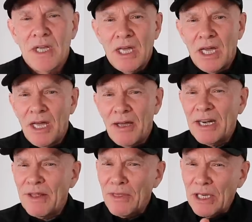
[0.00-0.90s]

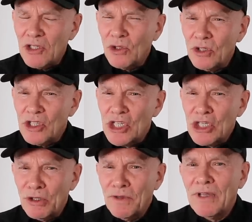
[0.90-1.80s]
And I think George
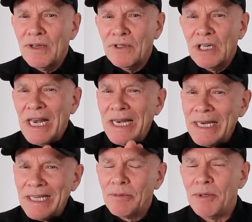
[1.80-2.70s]
should have given a
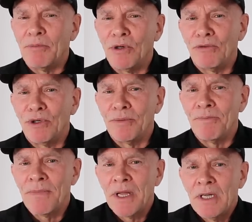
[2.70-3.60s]
little bit more
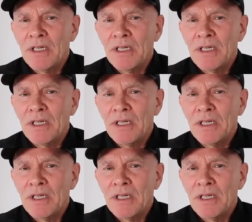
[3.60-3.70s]
room